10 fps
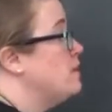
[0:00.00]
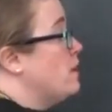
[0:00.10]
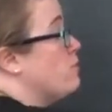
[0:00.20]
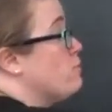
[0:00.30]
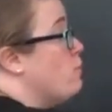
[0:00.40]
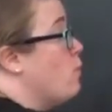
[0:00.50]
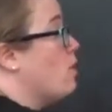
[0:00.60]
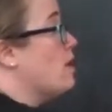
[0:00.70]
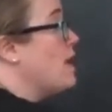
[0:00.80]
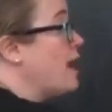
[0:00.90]
there's
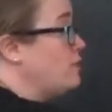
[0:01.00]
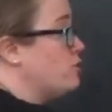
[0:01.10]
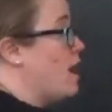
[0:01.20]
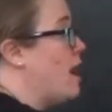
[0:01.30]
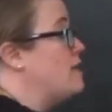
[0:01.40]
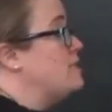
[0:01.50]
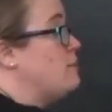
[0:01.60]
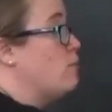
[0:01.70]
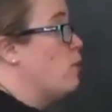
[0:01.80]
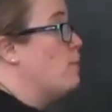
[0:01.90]
more electrons
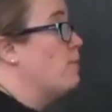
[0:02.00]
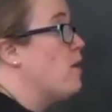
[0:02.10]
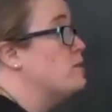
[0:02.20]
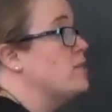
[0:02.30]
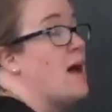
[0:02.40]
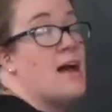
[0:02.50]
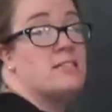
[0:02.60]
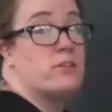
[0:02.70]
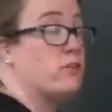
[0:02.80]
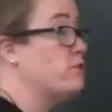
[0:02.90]
and more
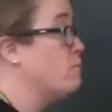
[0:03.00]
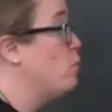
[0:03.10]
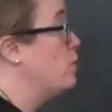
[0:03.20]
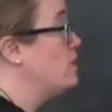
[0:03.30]
protons, so there's more